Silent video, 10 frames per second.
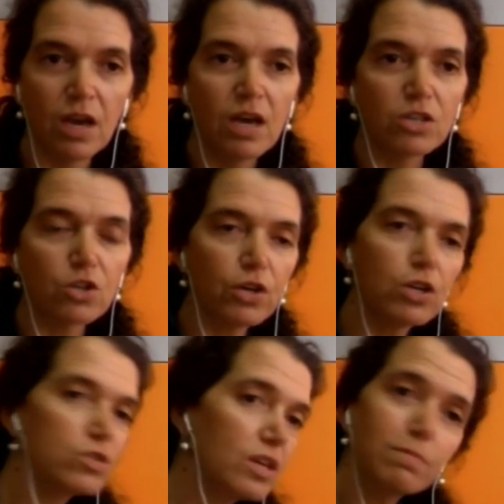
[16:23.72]
So, you
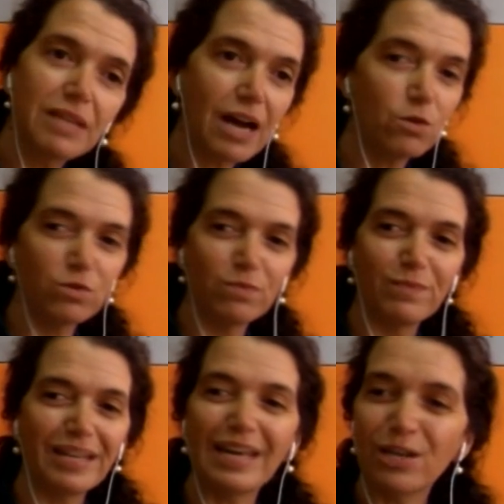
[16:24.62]
know, deep down,
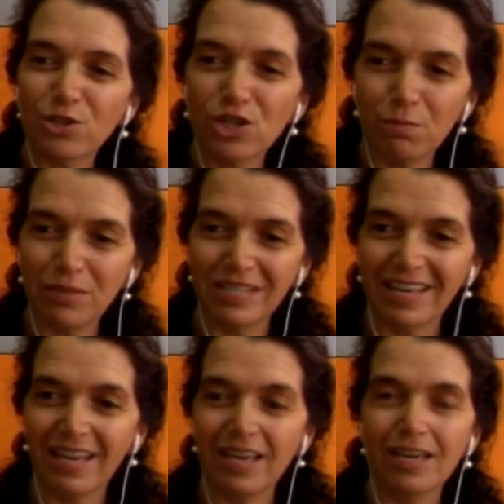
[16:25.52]
leadership is
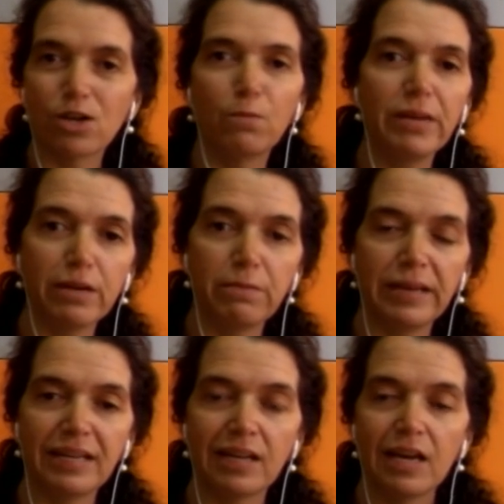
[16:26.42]
key,
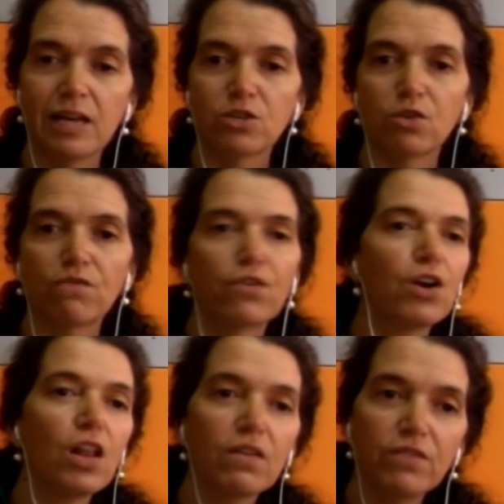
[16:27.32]
commitment. So for
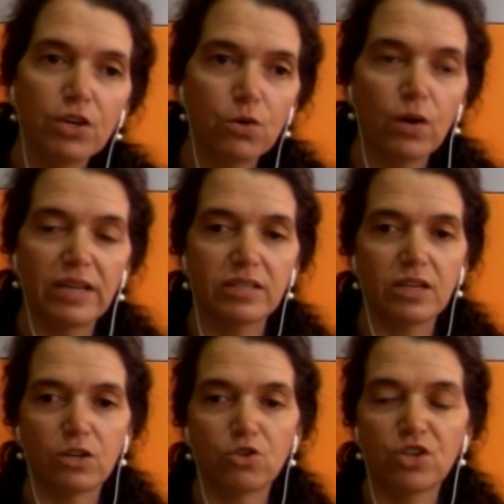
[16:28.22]
all of you as, you
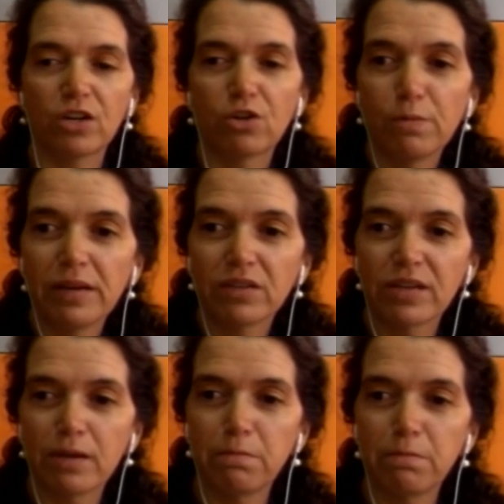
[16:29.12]
know, General Mills
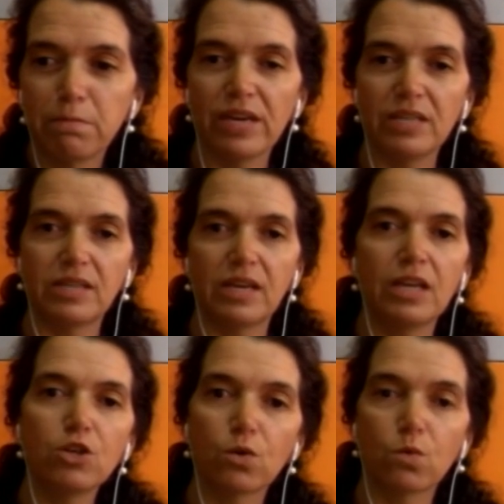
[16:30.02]
employees
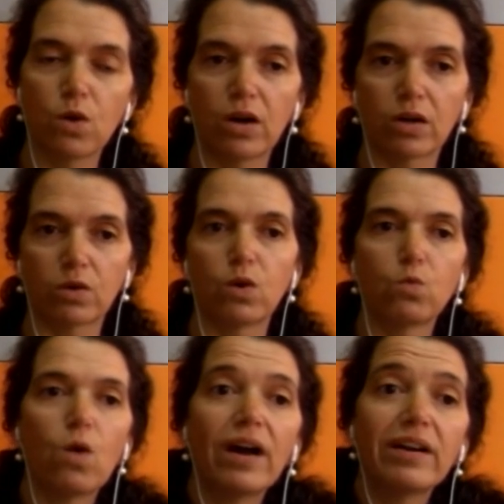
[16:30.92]
in your work where
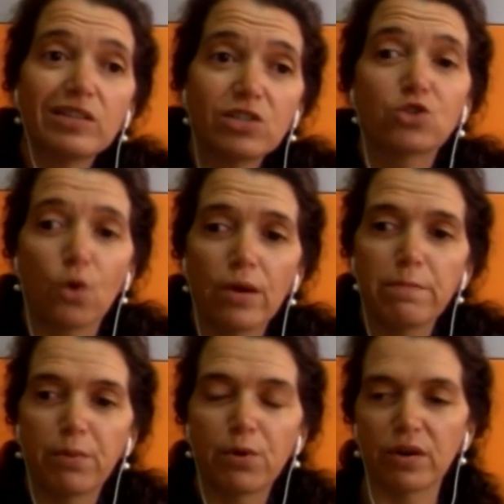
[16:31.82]
water is so
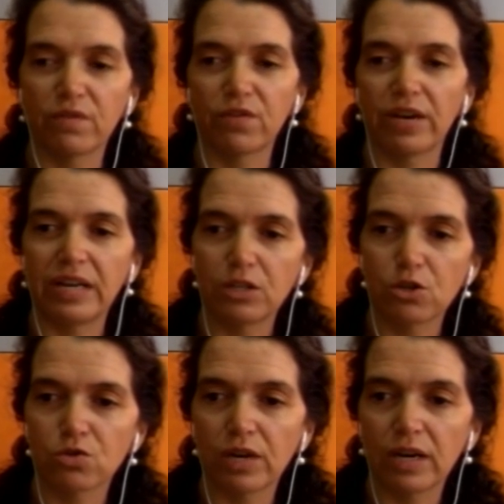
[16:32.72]
important for an
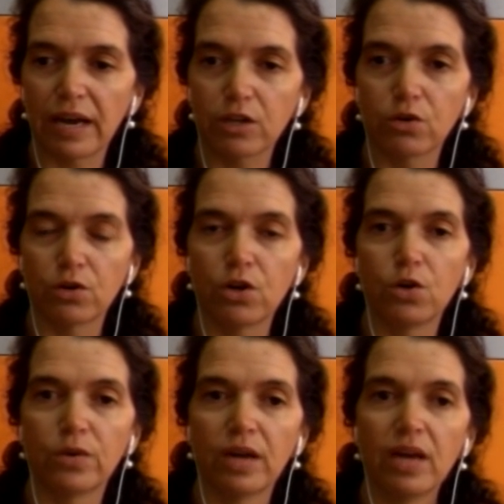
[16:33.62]
industry like your
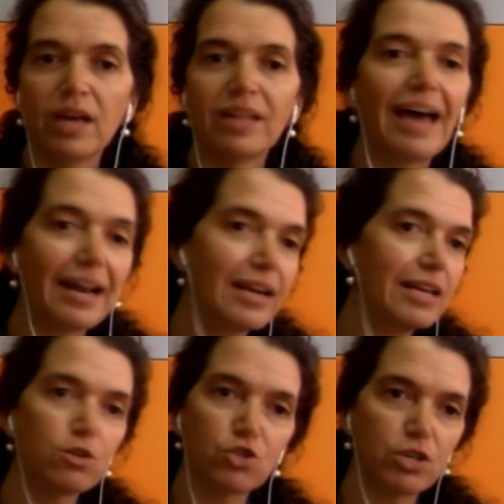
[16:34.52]
own, that
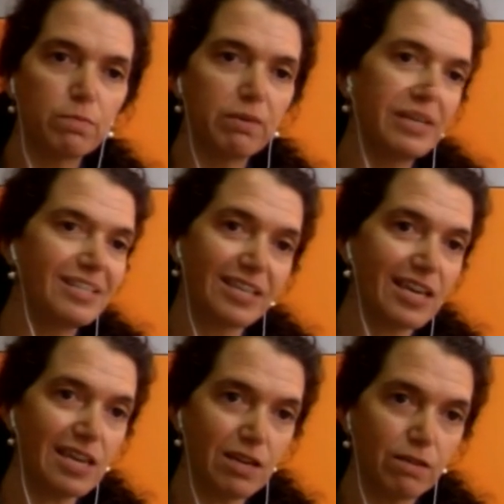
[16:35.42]
leadership is
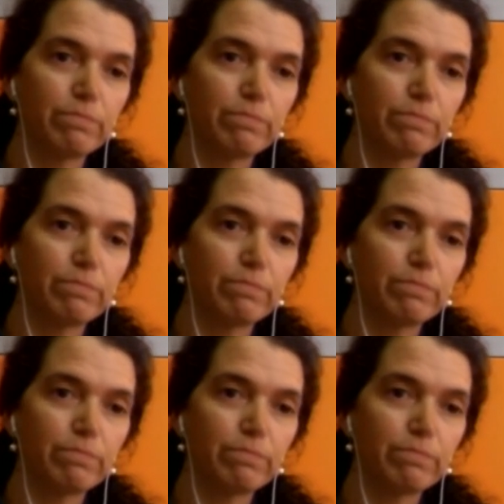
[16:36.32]
key.